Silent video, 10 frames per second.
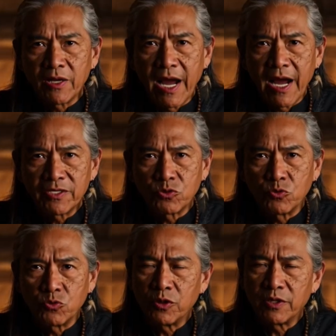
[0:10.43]
clocks
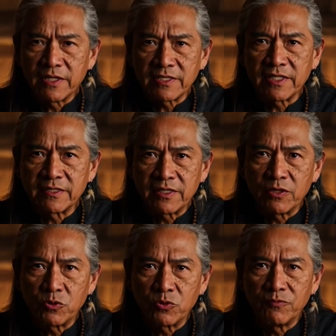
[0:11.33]
use the grid's 60
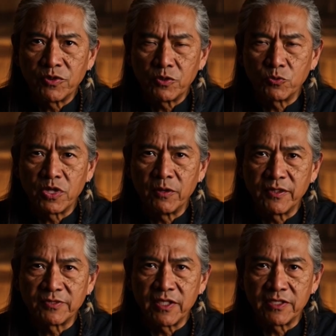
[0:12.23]
Hz frequency
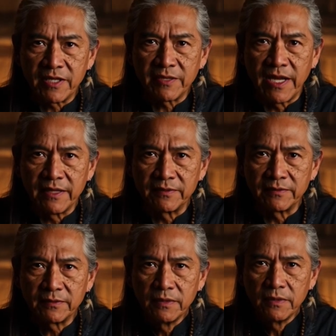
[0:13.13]
as their time base.